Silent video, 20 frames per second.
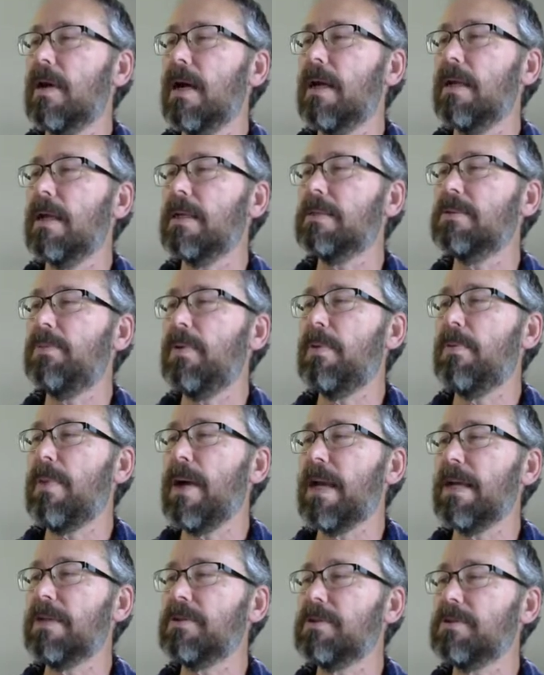I like to put
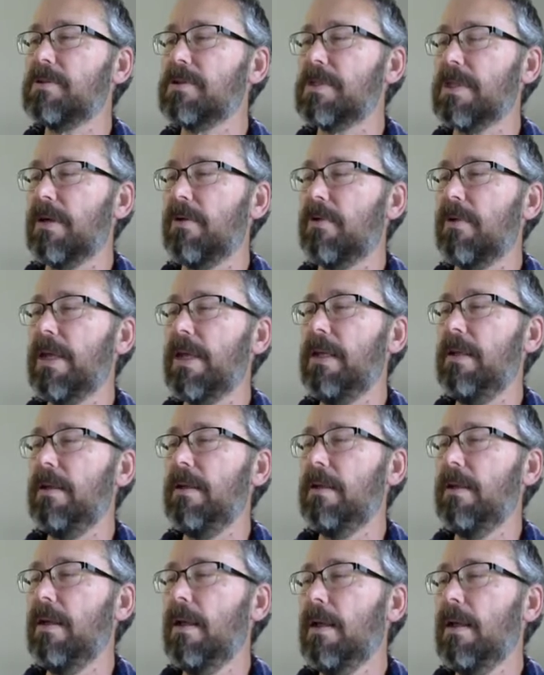my answers in green.